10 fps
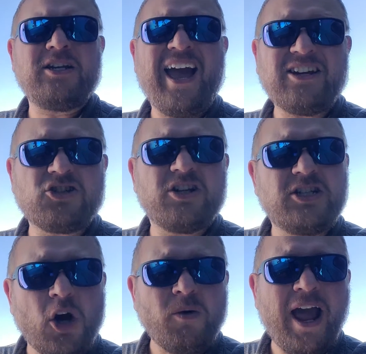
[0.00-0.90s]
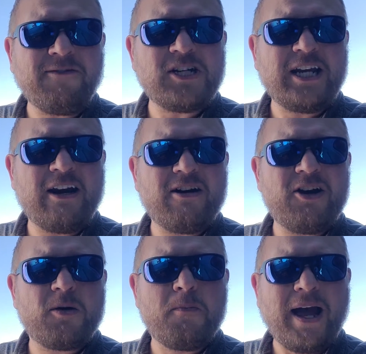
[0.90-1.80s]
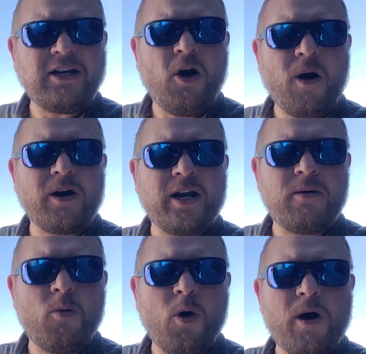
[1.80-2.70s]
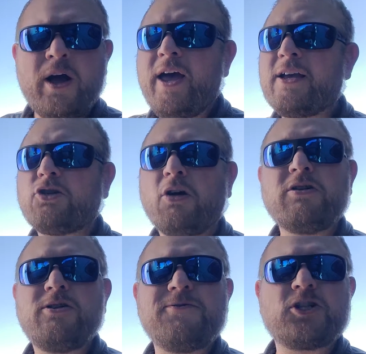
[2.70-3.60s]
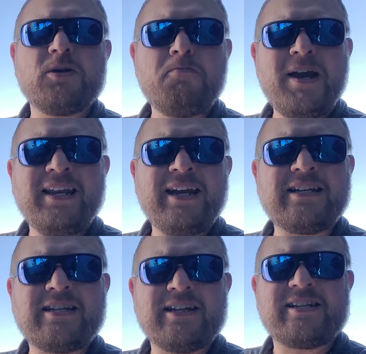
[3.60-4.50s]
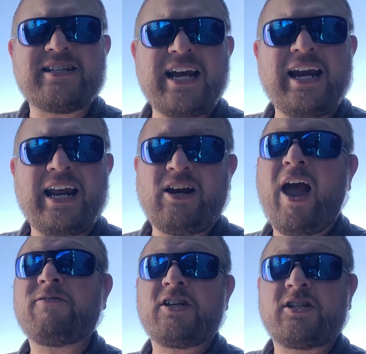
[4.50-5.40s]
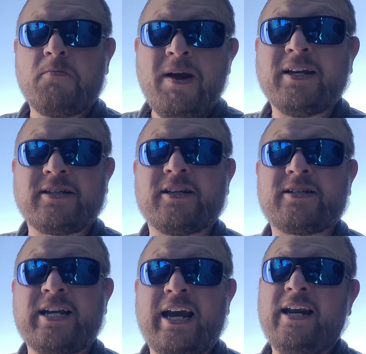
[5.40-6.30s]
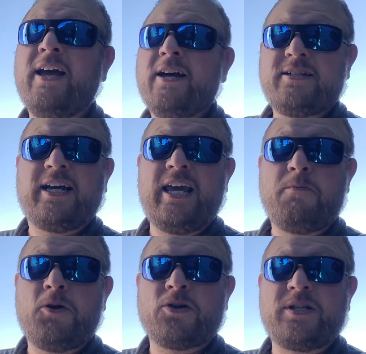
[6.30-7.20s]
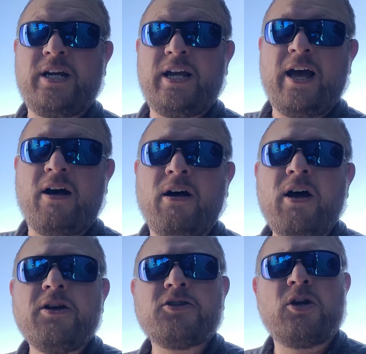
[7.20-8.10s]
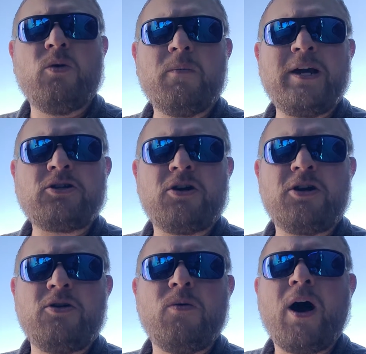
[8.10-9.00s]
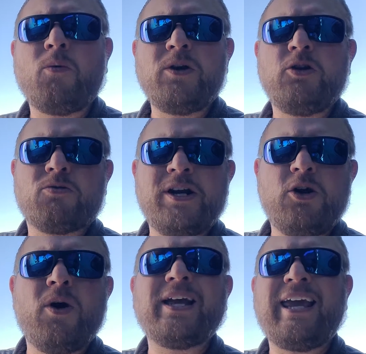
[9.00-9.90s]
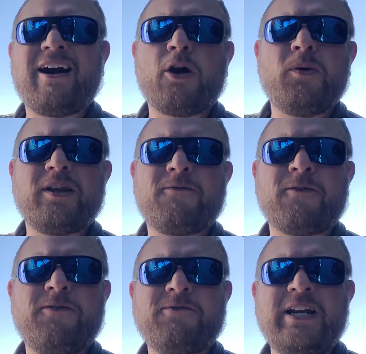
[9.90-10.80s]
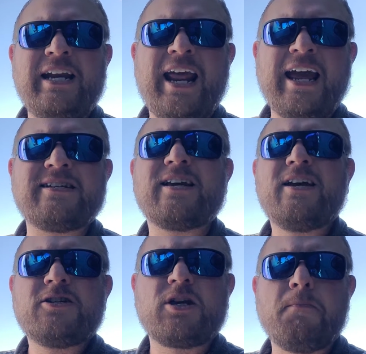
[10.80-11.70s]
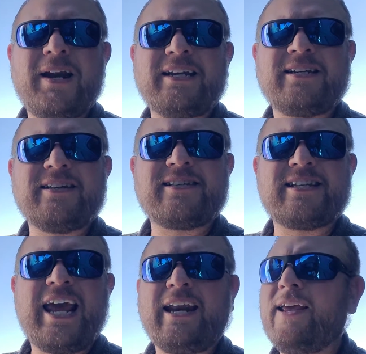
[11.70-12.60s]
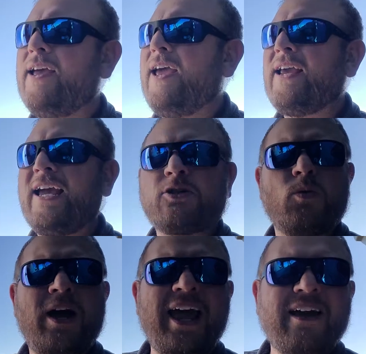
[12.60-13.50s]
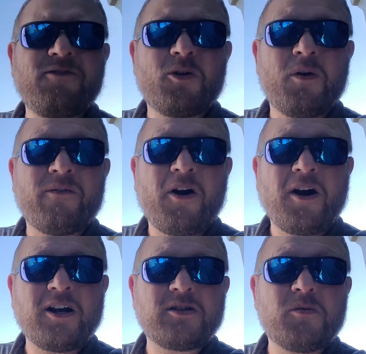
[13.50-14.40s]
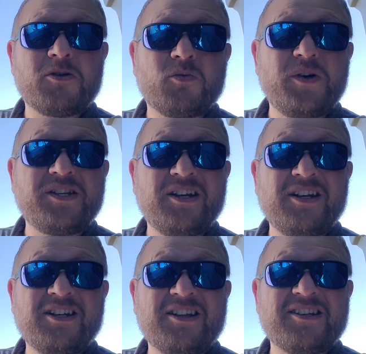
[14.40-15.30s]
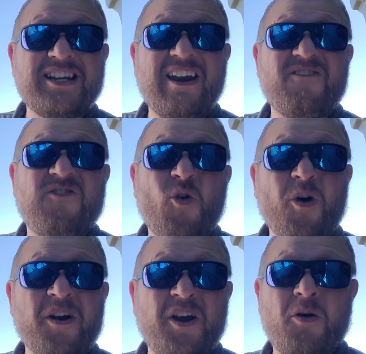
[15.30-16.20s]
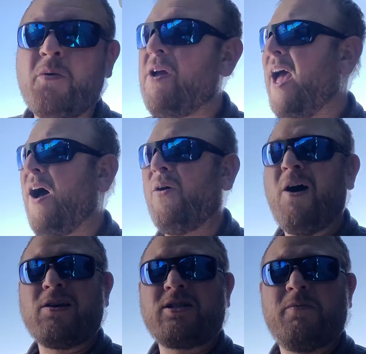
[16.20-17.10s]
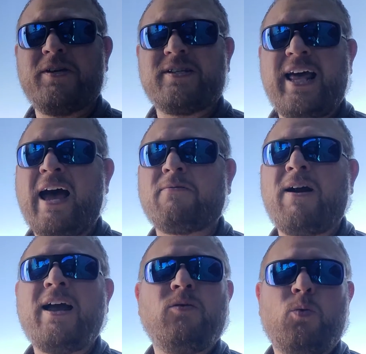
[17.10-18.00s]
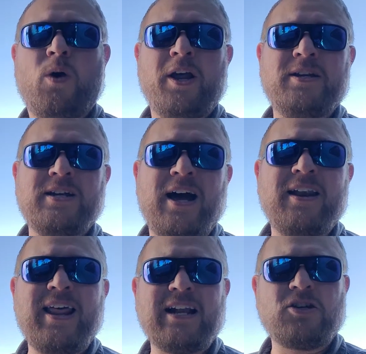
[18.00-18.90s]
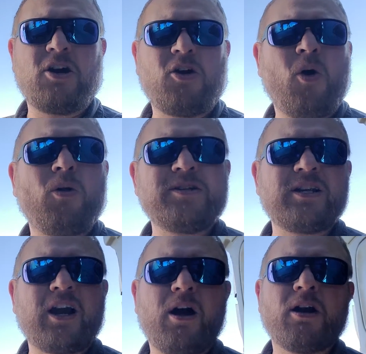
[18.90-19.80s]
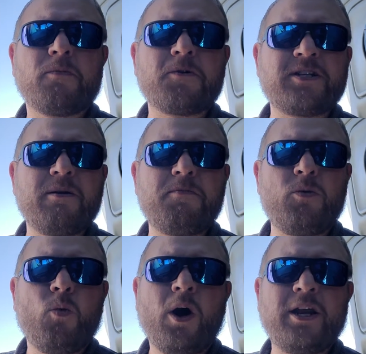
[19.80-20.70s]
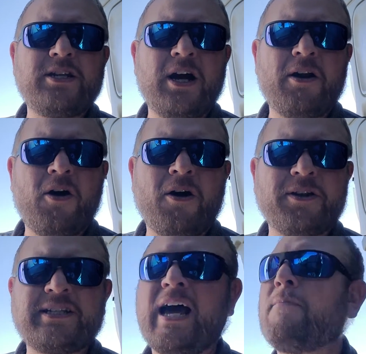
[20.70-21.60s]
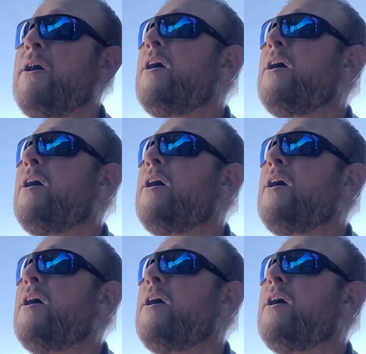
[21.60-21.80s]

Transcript: You actually don't have to carry your med card anymore as long as you've submitted it to the state. And you have to submit it to the state to keep your CDL. So you want to make sure you, uh, when you renew it, carry it with you for 15 days, submit it to the state. And guess what? Hey, if you're one of our customers, we send it to the state for you. How awesome is that, right? One and done. That's our goal is to 100% be one and done all the time.